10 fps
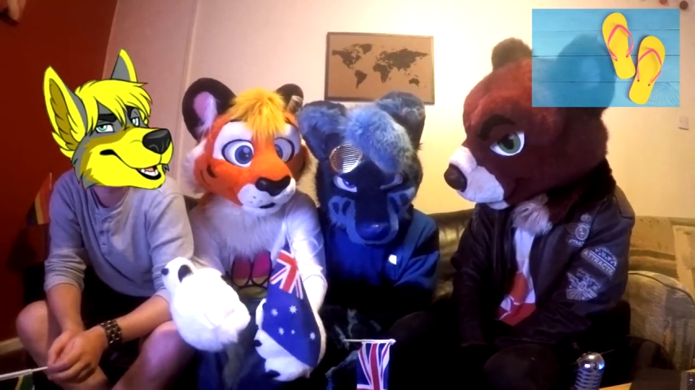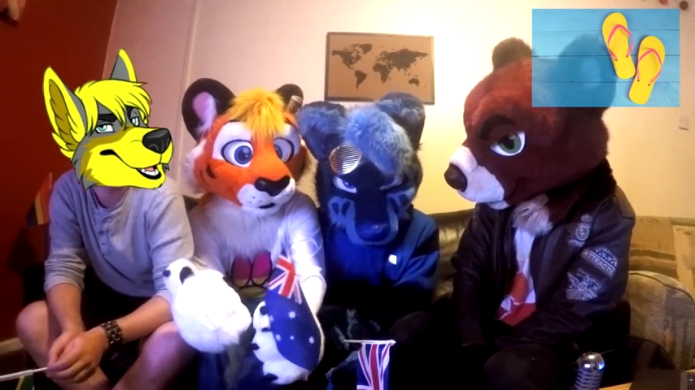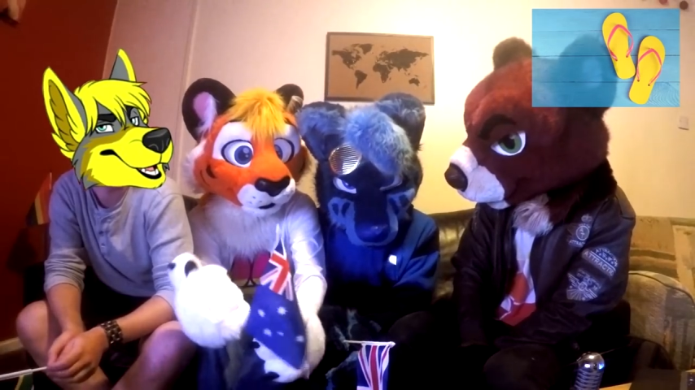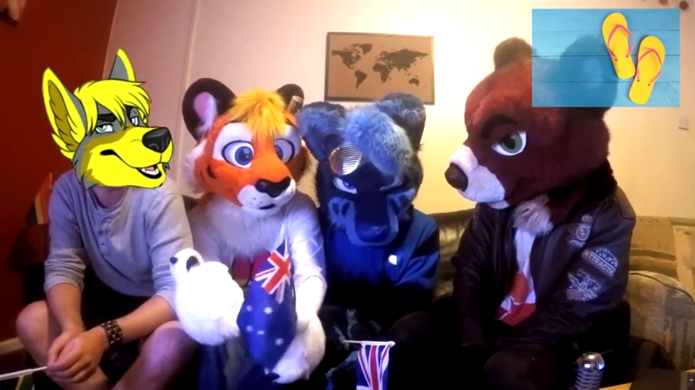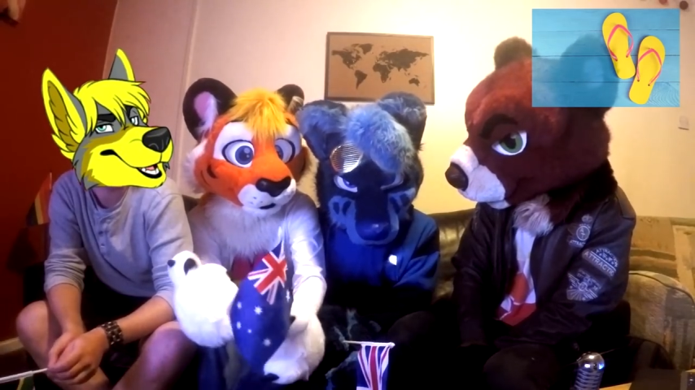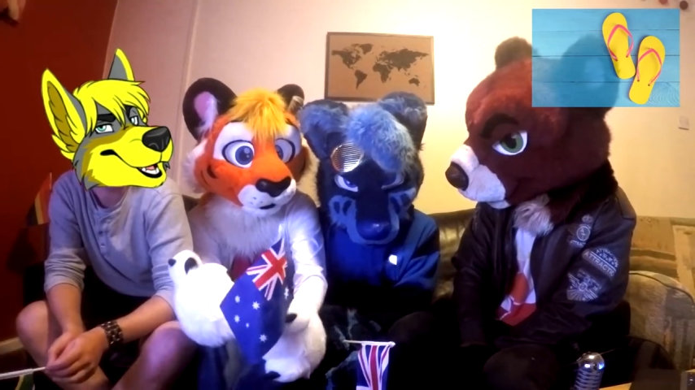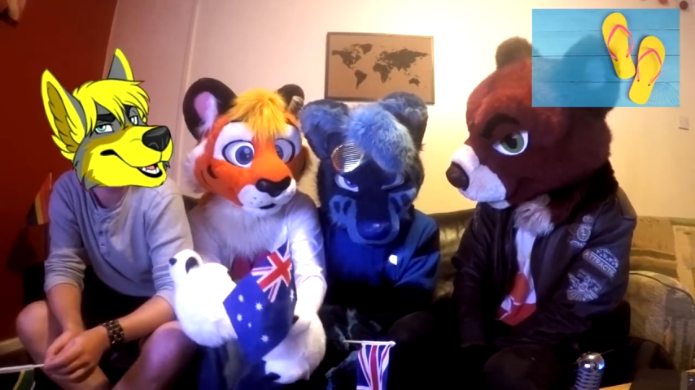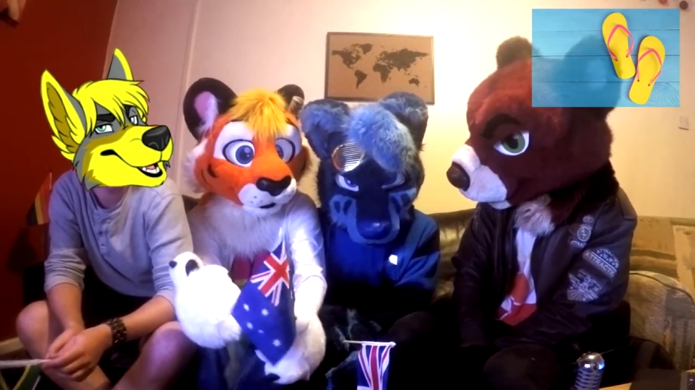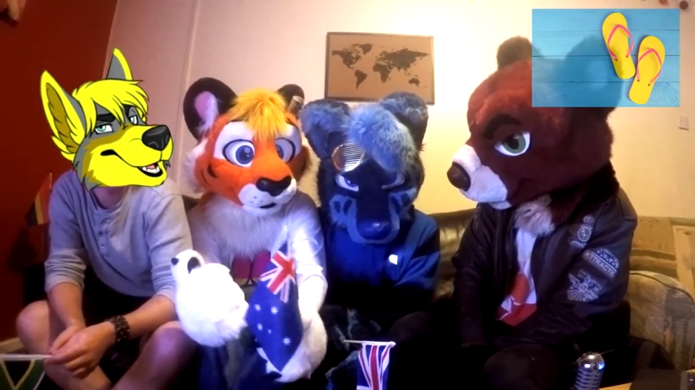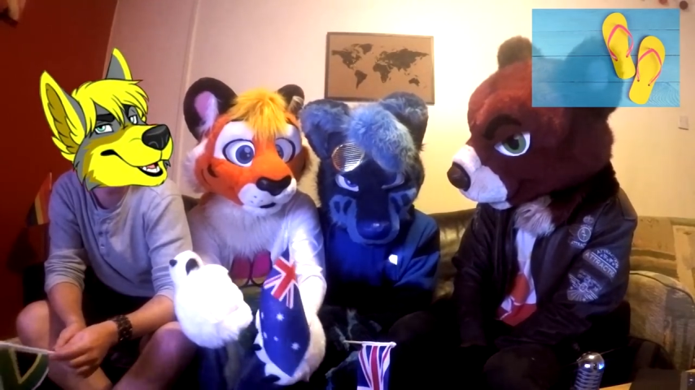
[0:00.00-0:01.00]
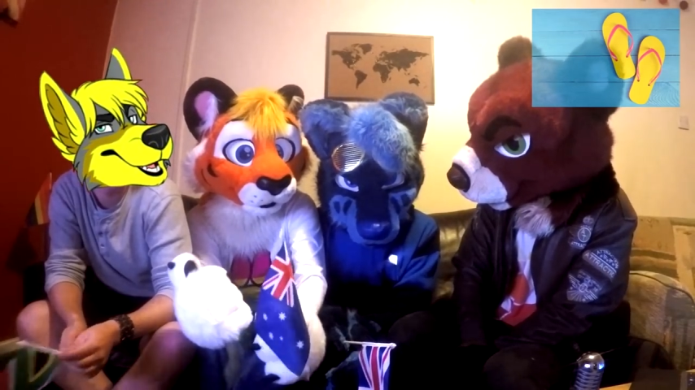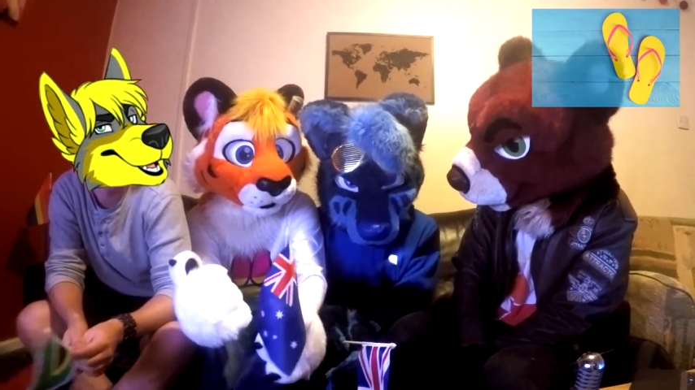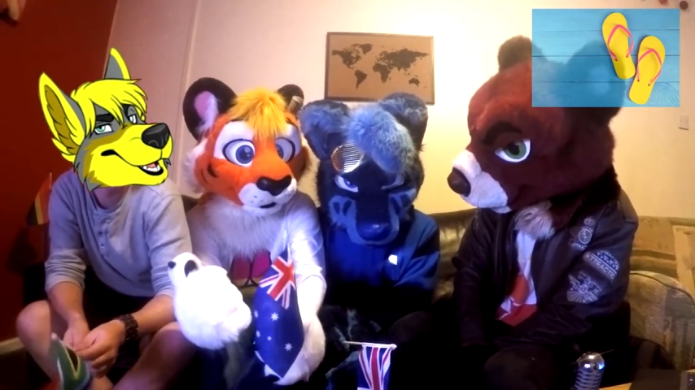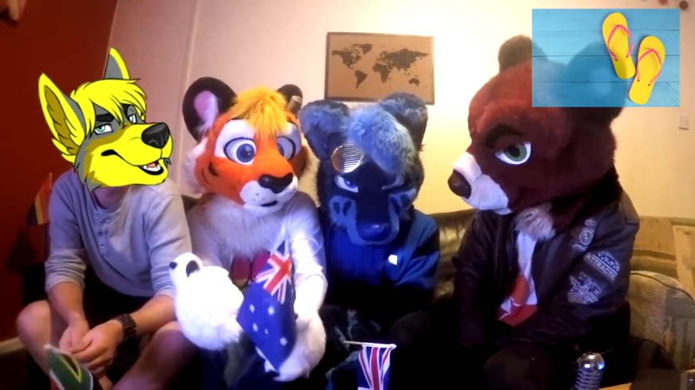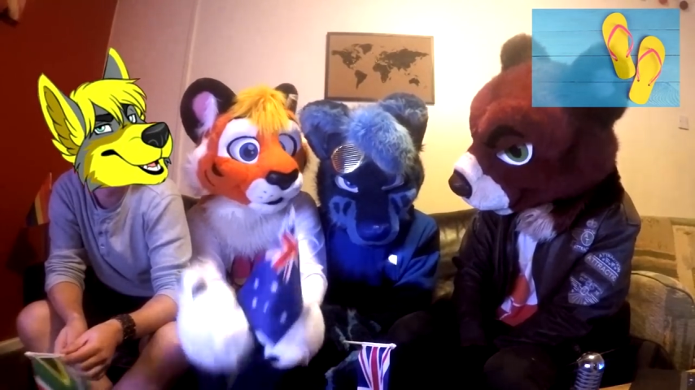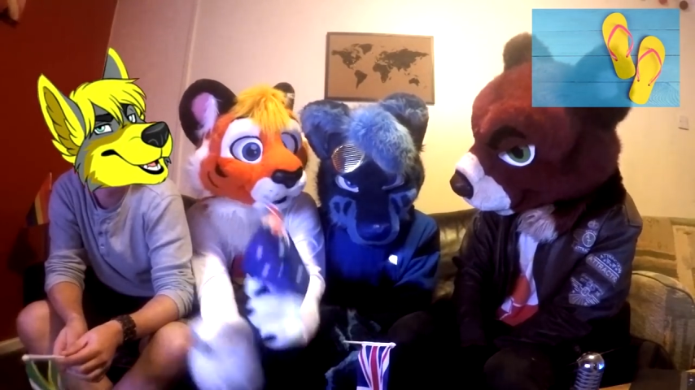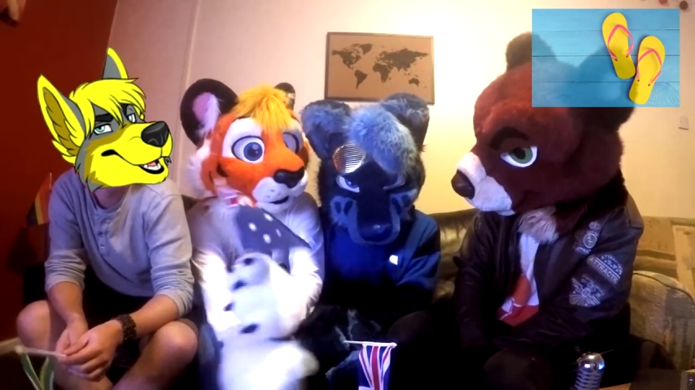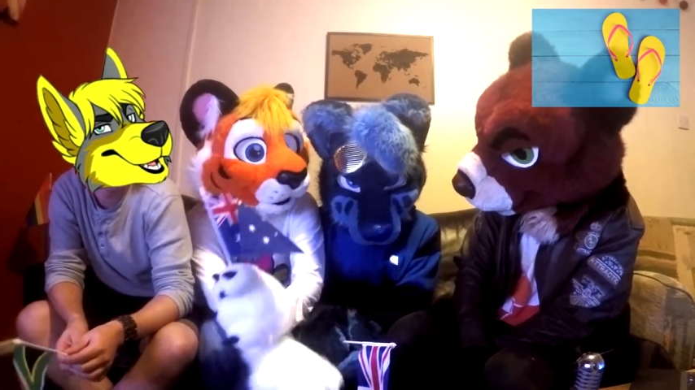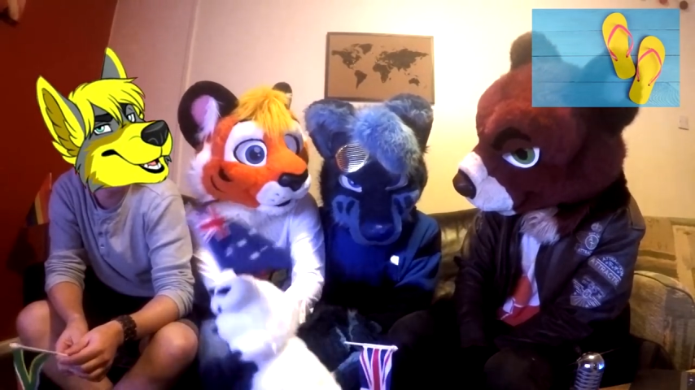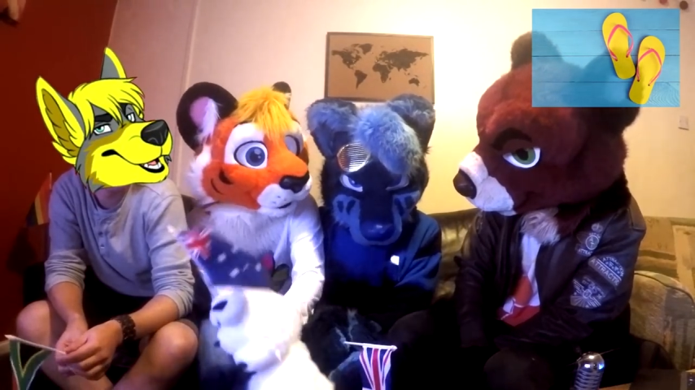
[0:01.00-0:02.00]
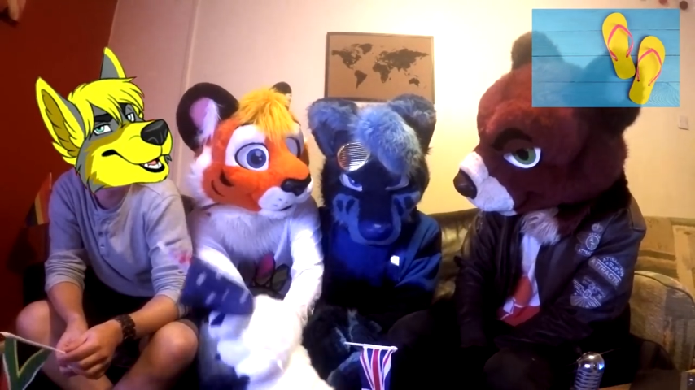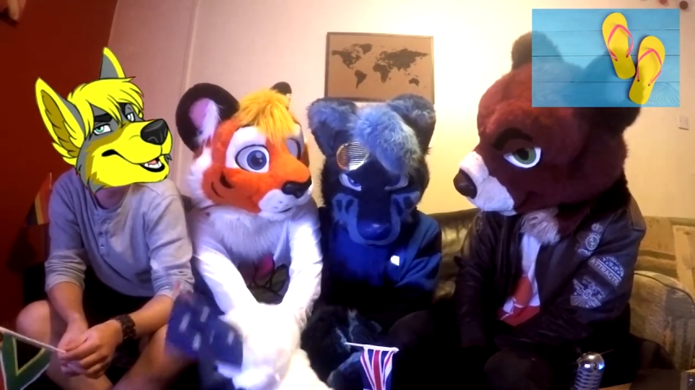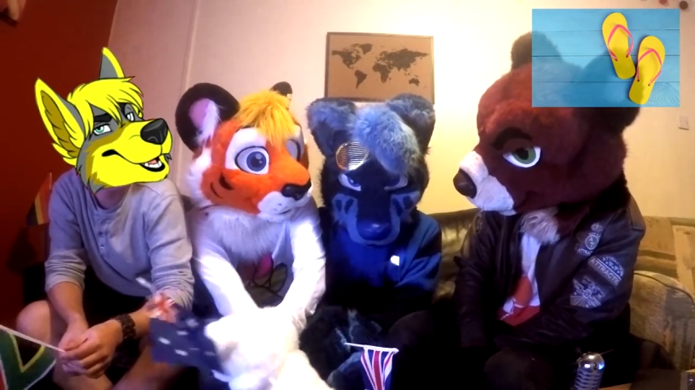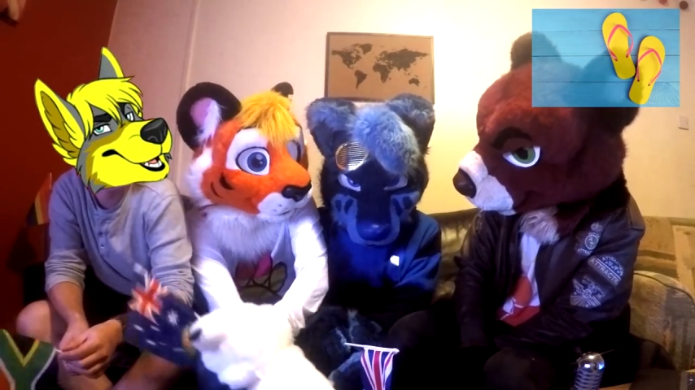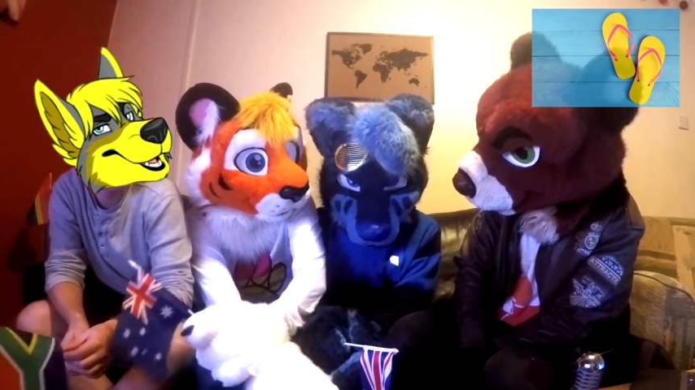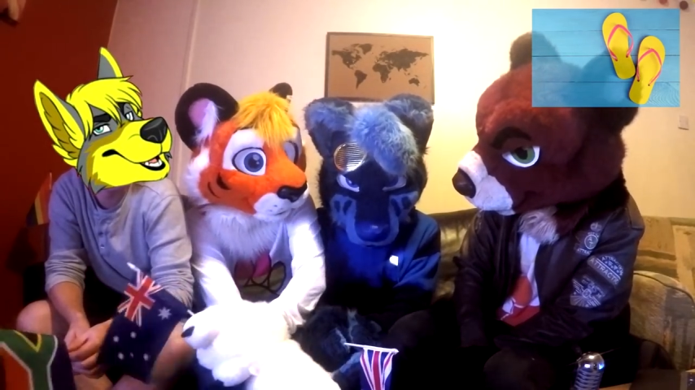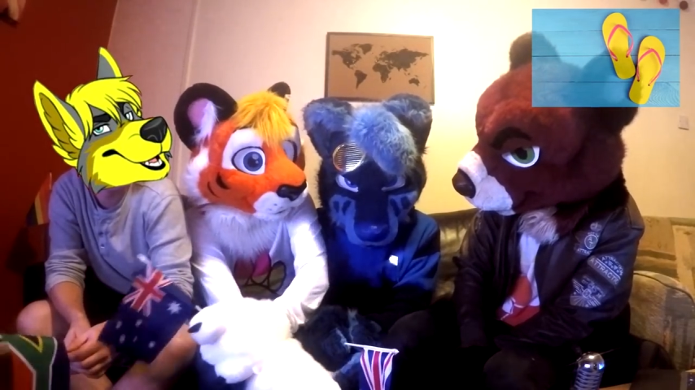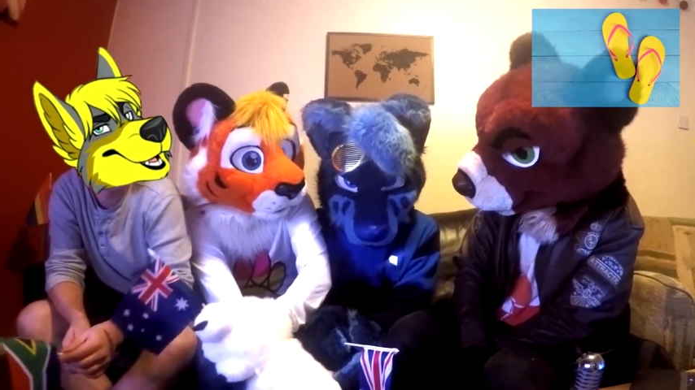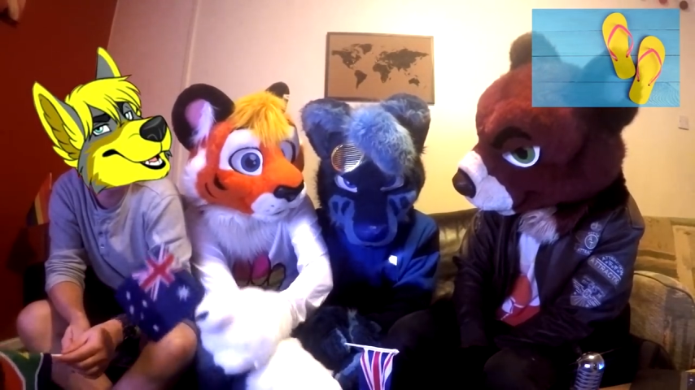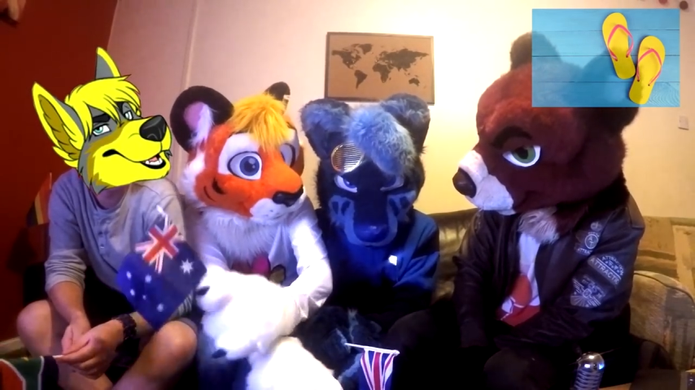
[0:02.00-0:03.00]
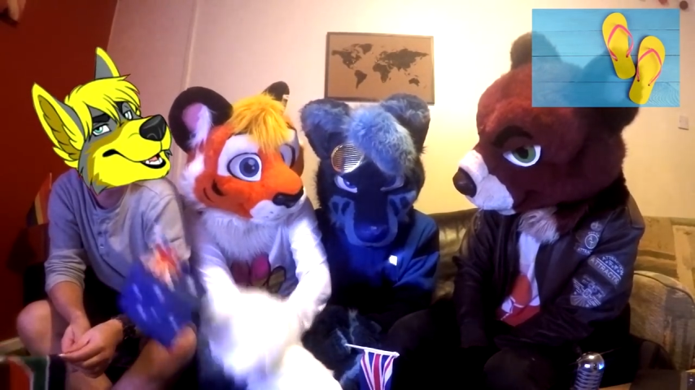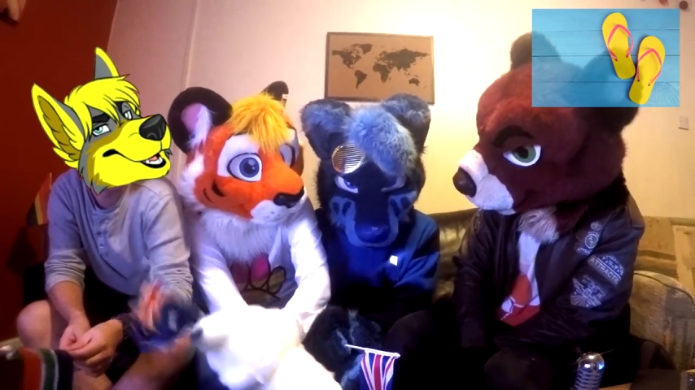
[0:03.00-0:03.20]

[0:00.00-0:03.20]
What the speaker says: [unreadable: no face in view]